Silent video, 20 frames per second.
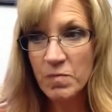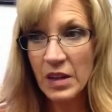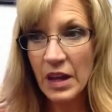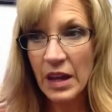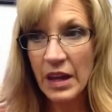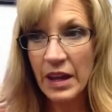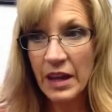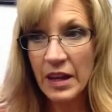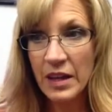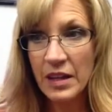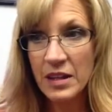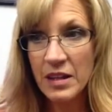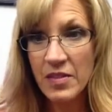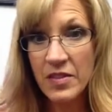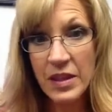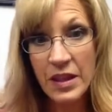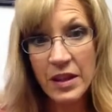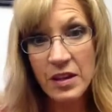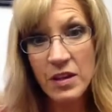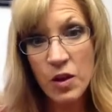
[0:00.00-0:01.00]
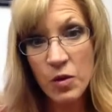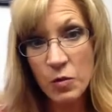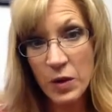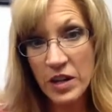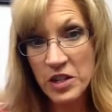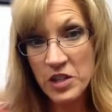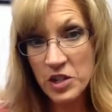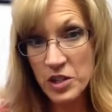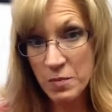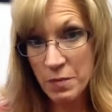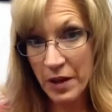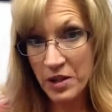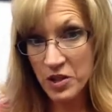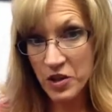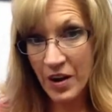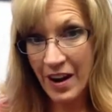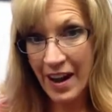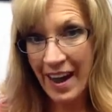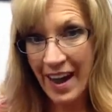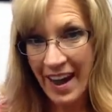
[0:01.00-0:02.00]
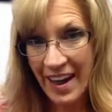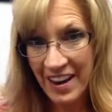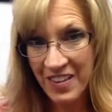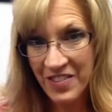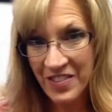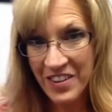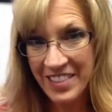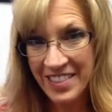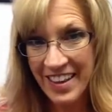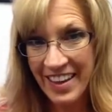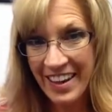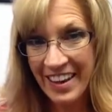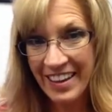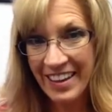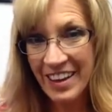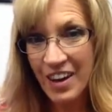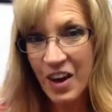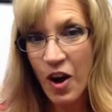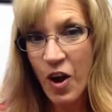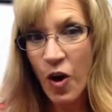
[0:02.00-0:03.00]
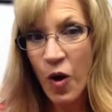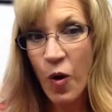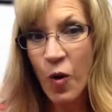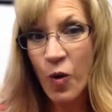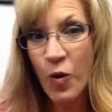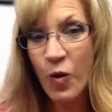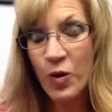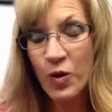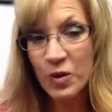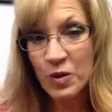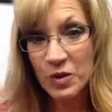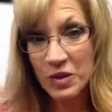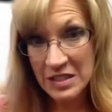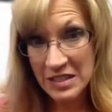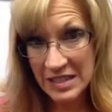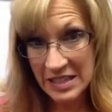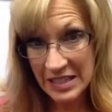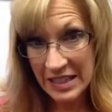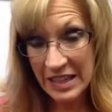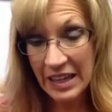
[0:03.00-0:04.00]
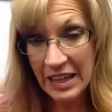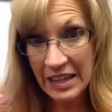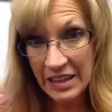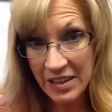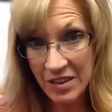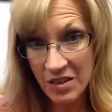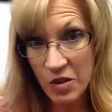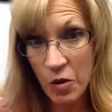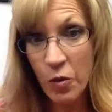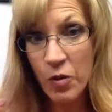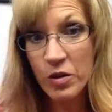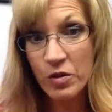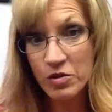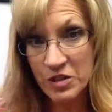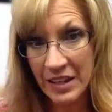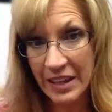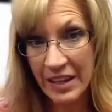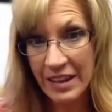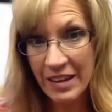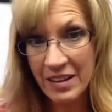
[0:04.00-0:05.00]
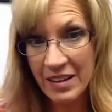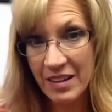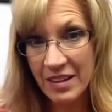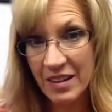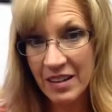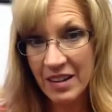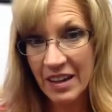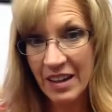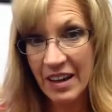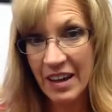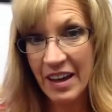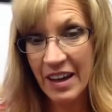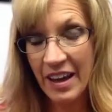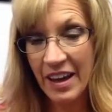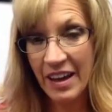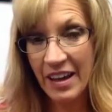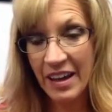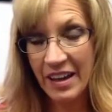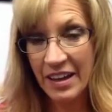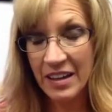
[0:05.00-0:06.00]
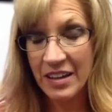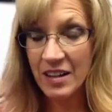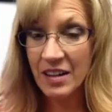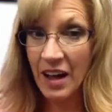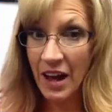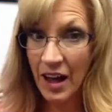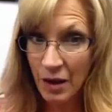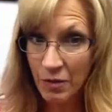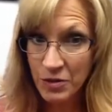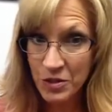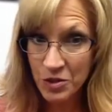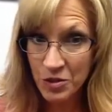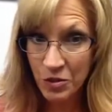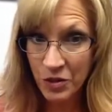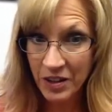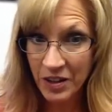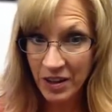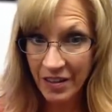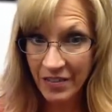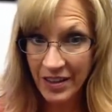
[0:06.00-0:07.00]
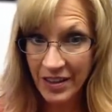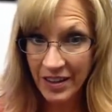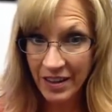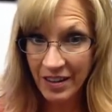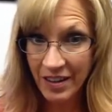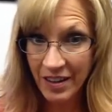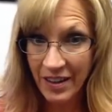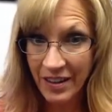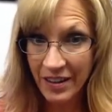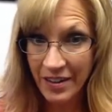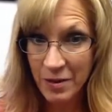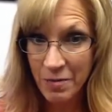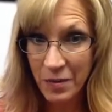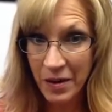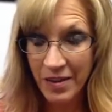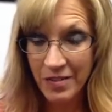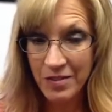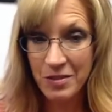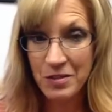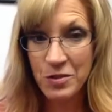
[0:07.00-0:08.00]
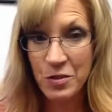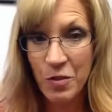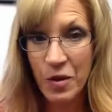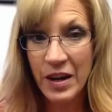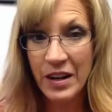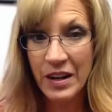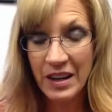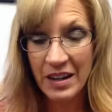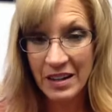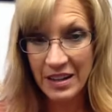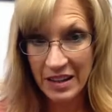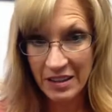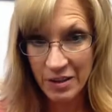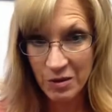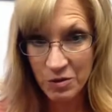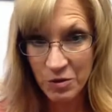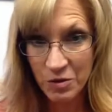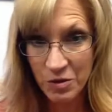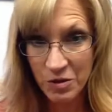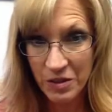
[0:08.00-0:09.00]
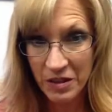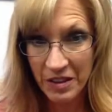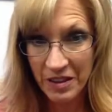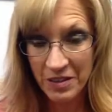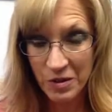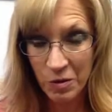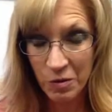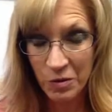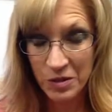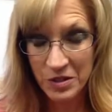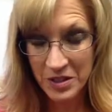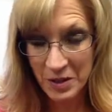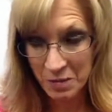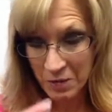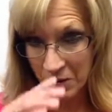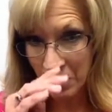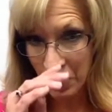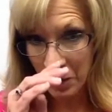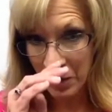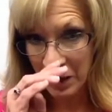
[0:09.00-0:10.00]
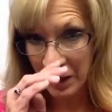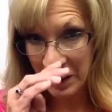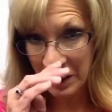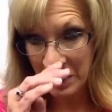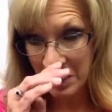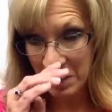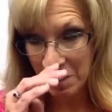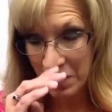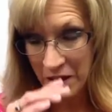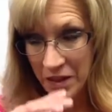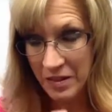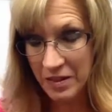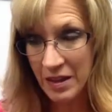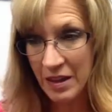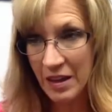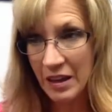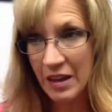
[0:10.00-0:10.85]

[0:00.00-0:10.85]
and then arranging to make sure I had everything or to get the orders in. And I was doing it on the deadline of the month, so I needed to get those orders in before the end of the month.